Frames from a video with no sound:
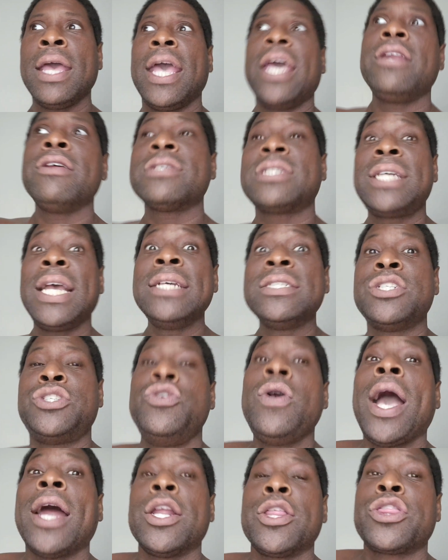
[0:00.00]
it understands that
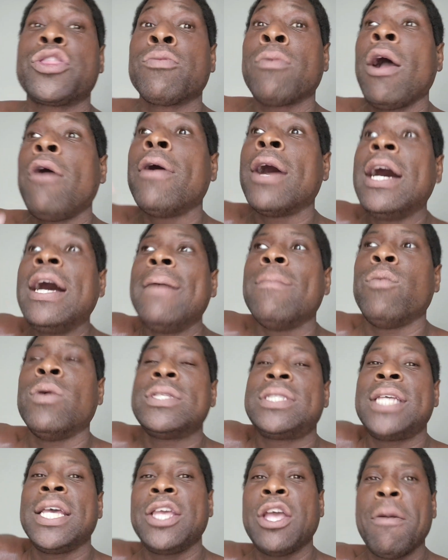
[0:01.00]
you got to throw up
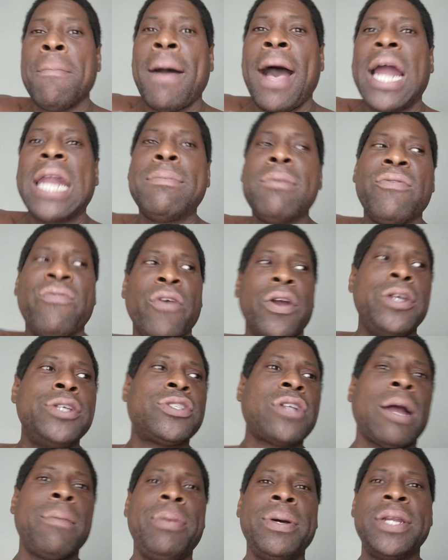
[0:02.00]
what's in your body before you
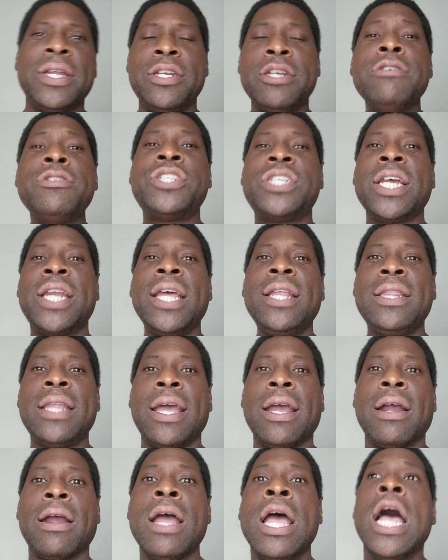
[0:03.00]
start putting new shit in
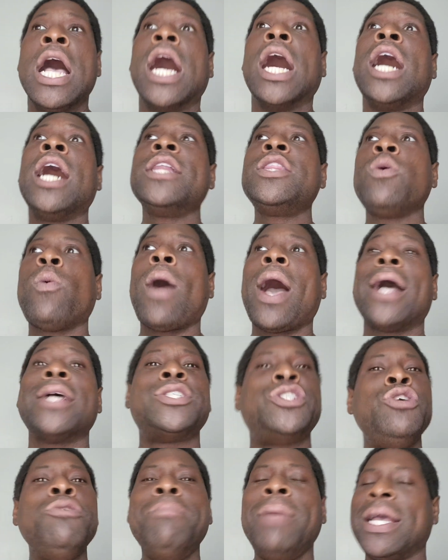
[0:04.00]
there.
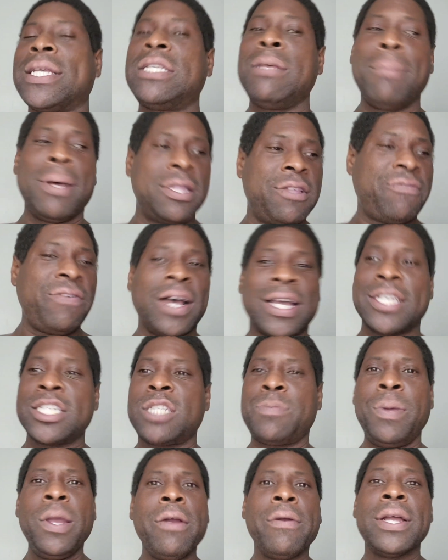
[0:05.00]
Otherwise, you mixing motherfucking
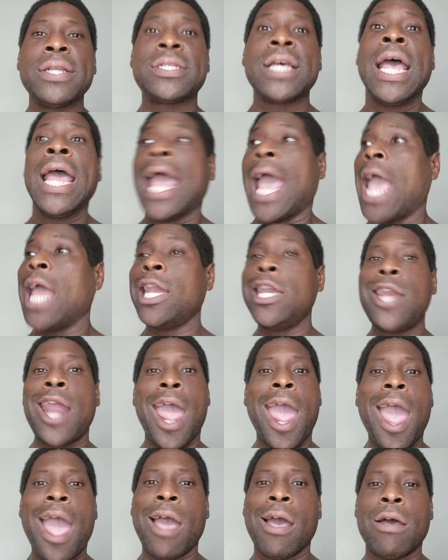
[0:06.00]
spirits, and
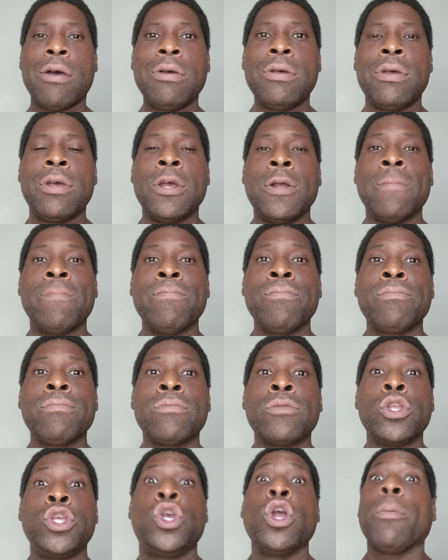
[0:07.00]
now
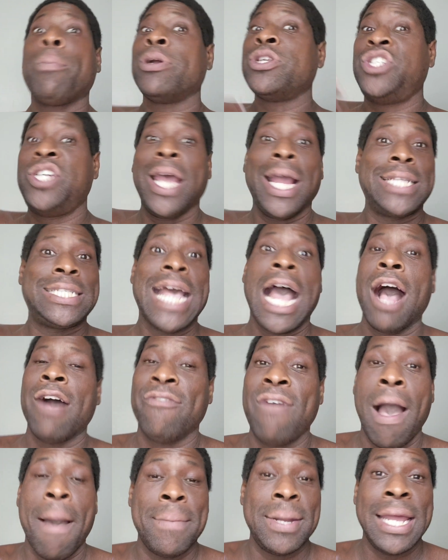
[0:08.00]
you're projectile
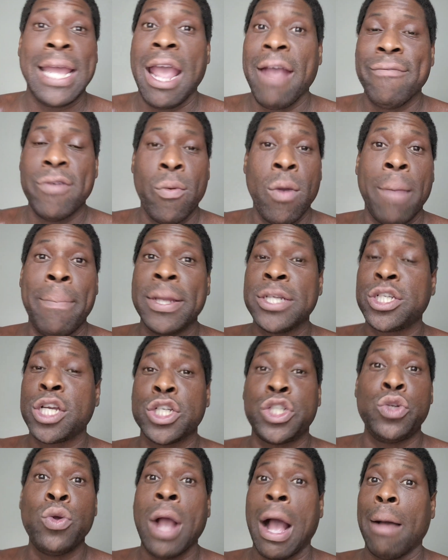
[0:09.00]
vomiting everywhere, bitch,
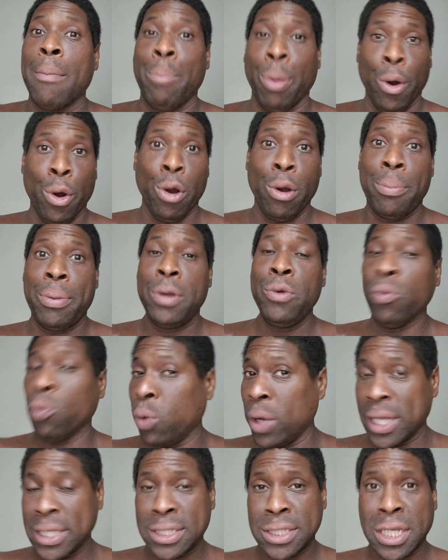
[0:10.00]
because you got bourbon,
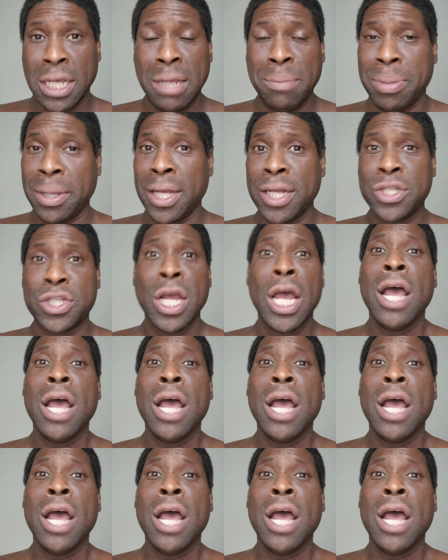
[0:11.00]
whiskey, bitch,